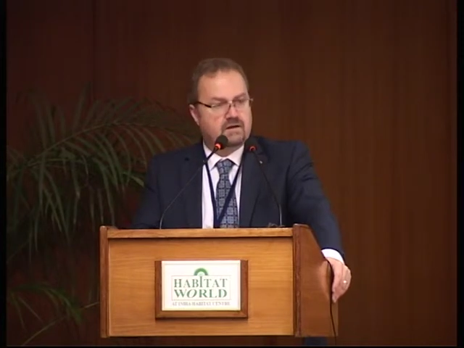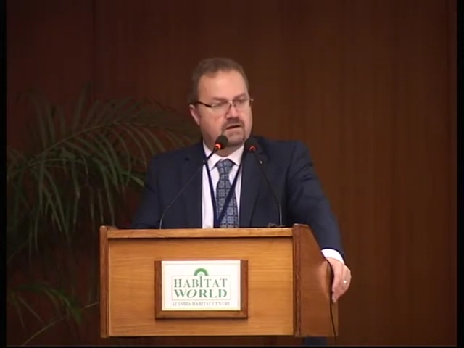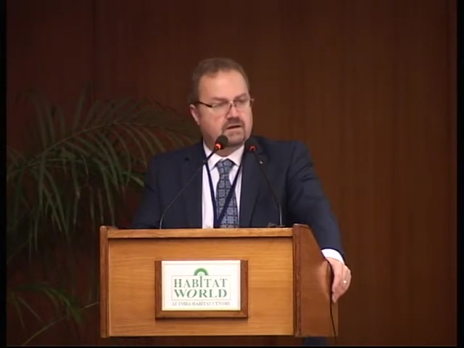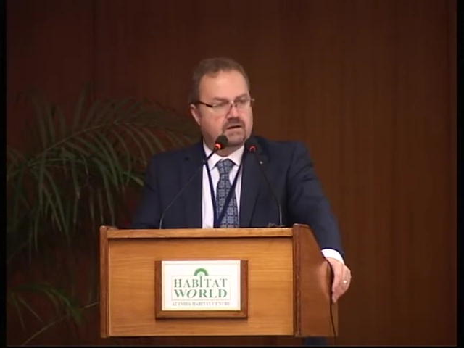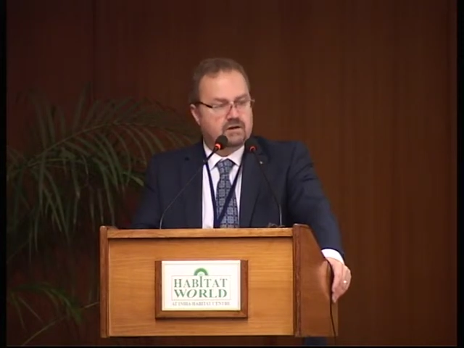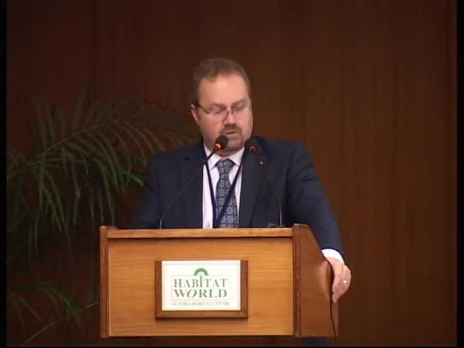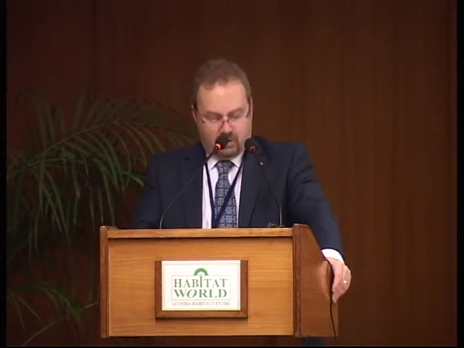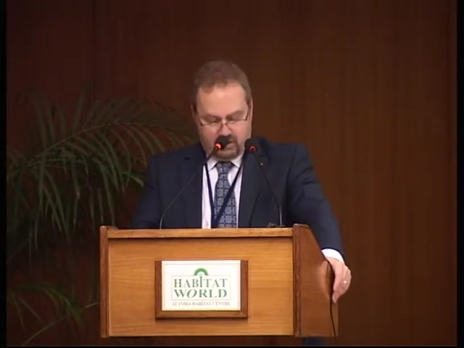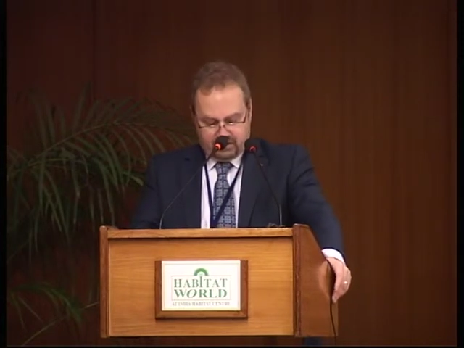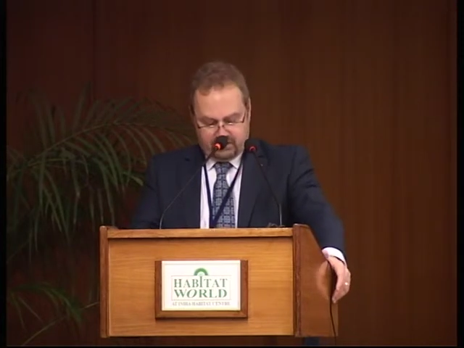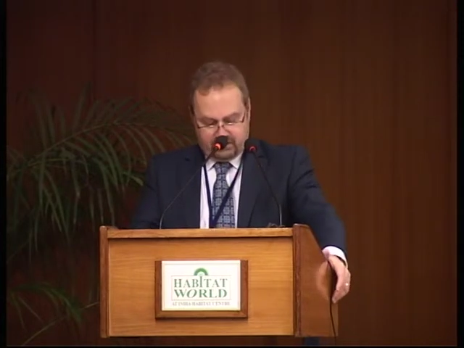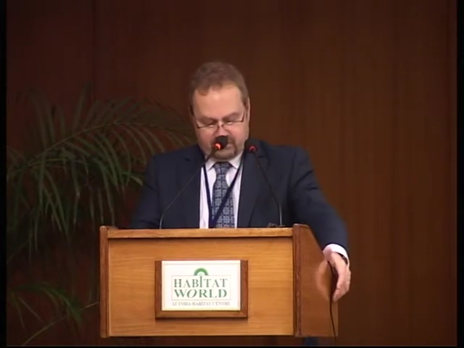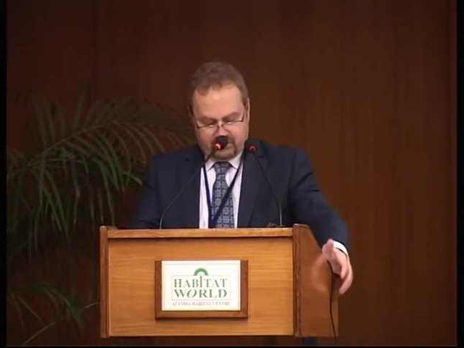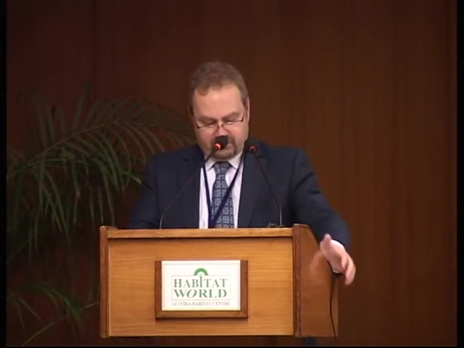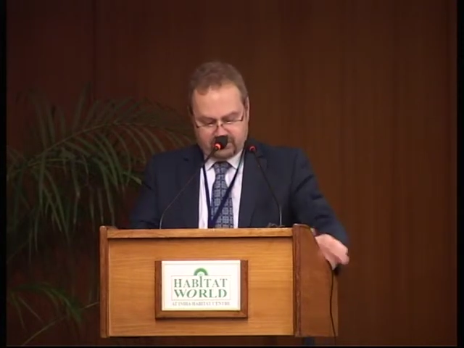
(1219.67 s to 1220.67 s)
and
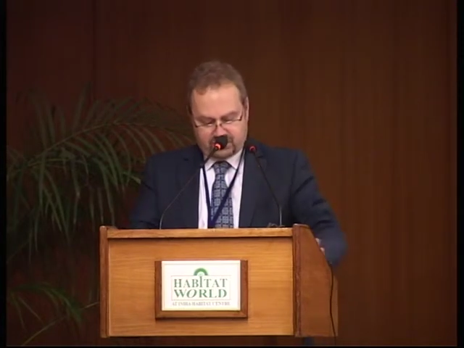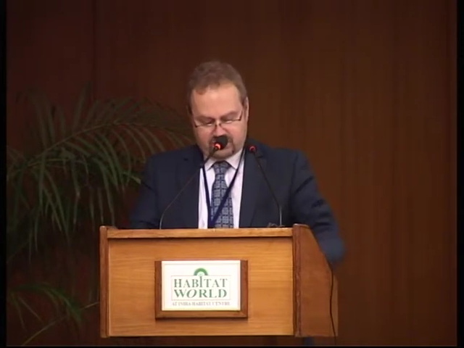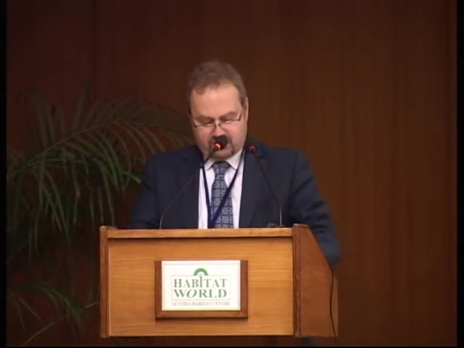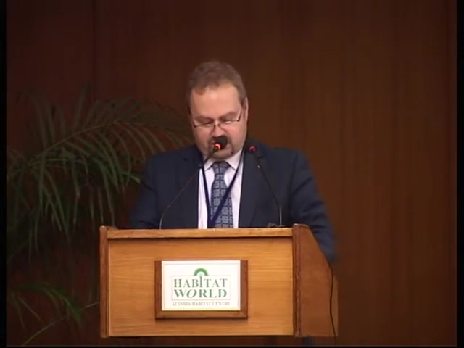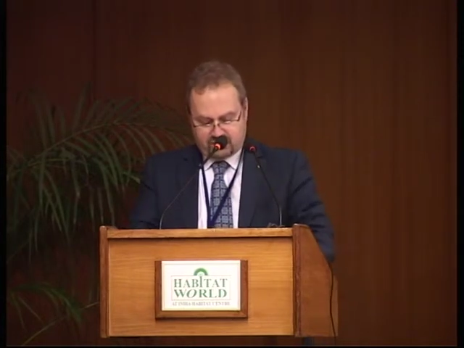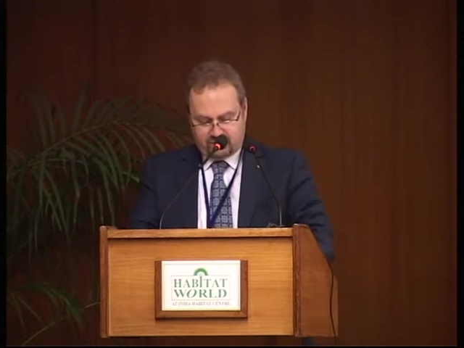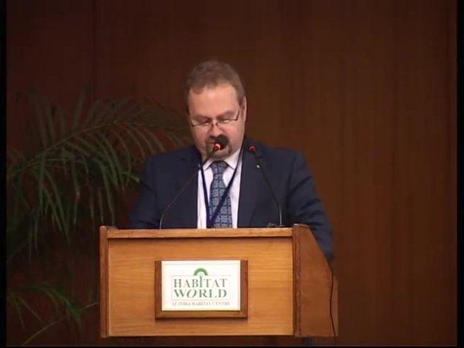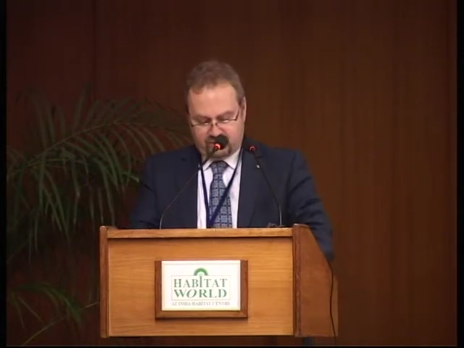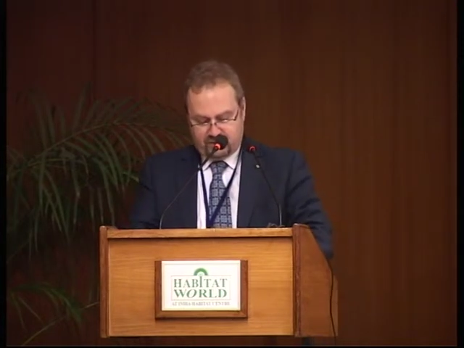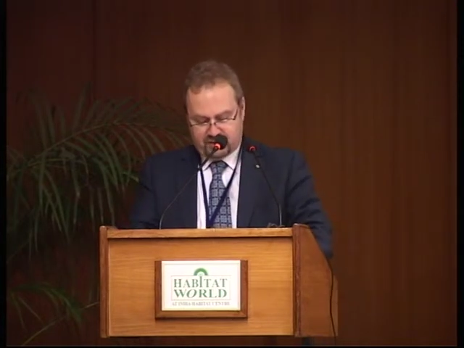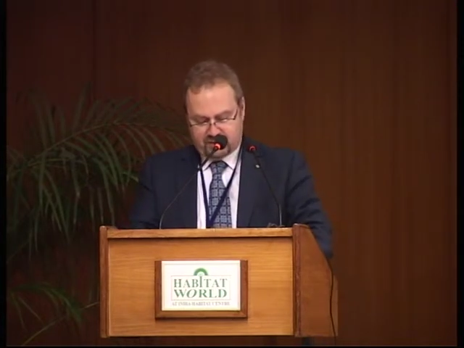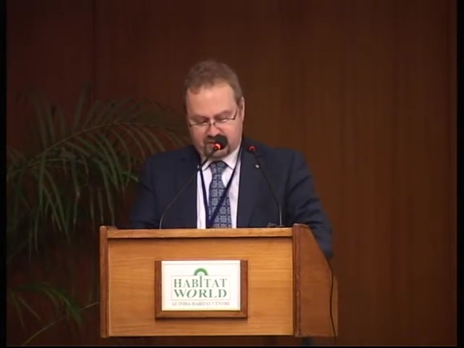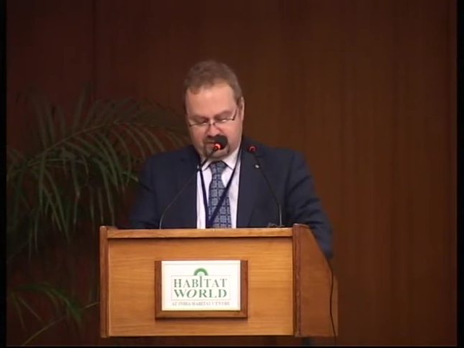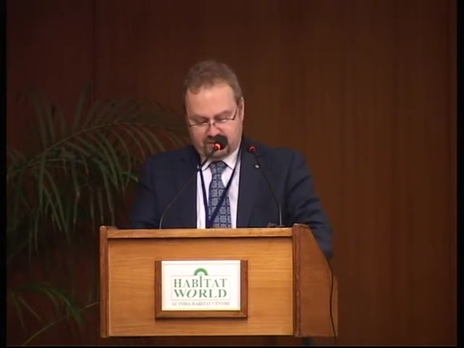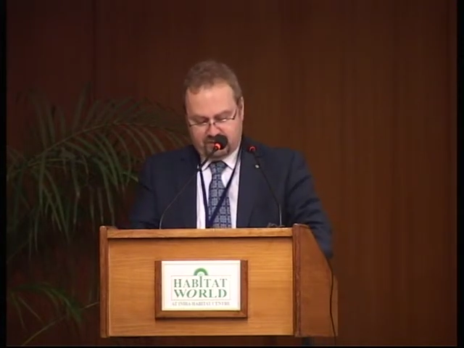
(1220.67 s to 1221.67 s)
quality of infrastructure
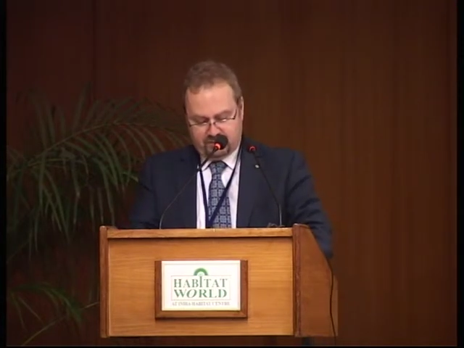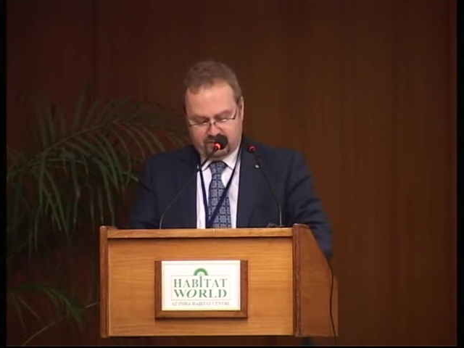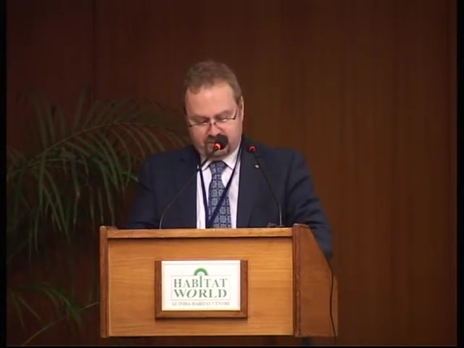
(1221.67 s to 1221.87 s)
investment,